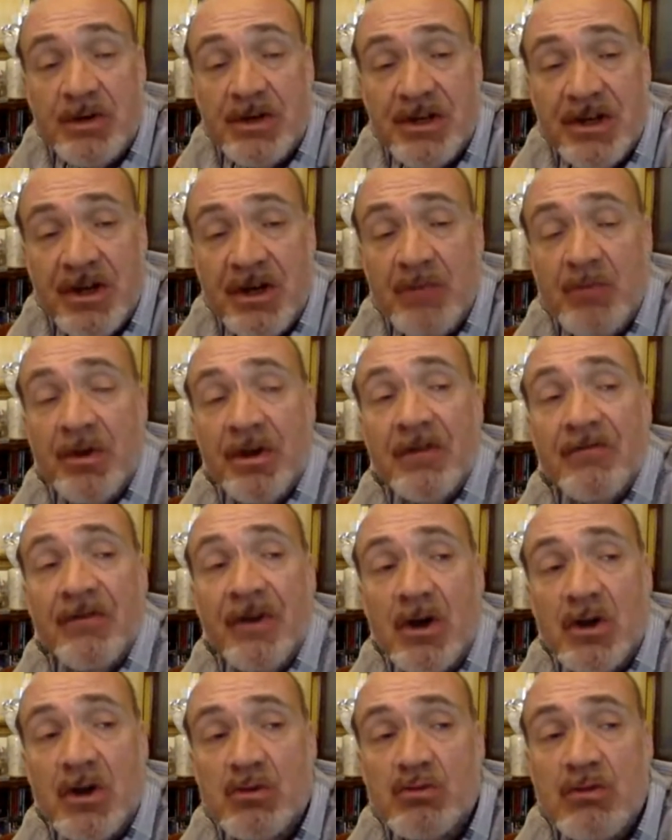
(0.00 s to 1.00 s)
we return
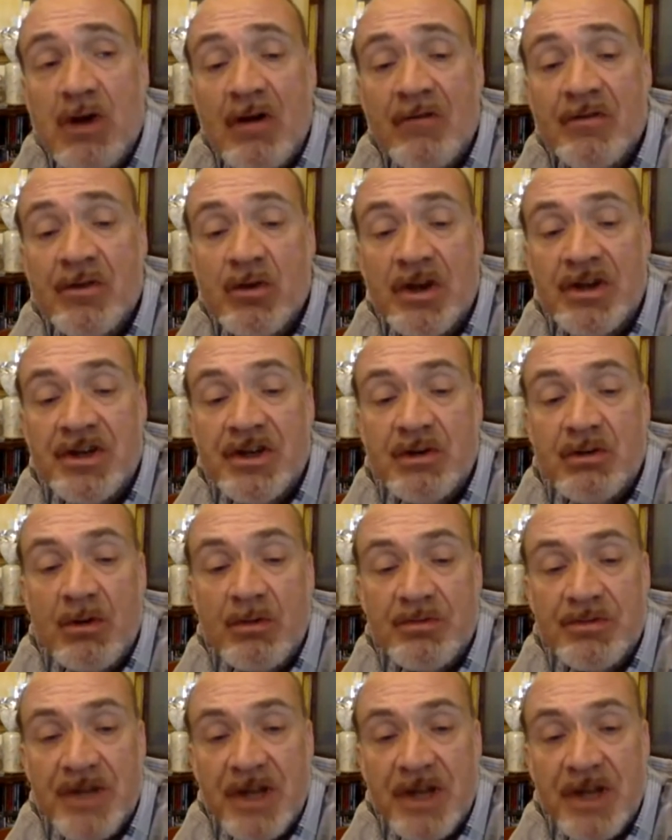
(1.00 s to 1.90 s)
one of those rather than creating new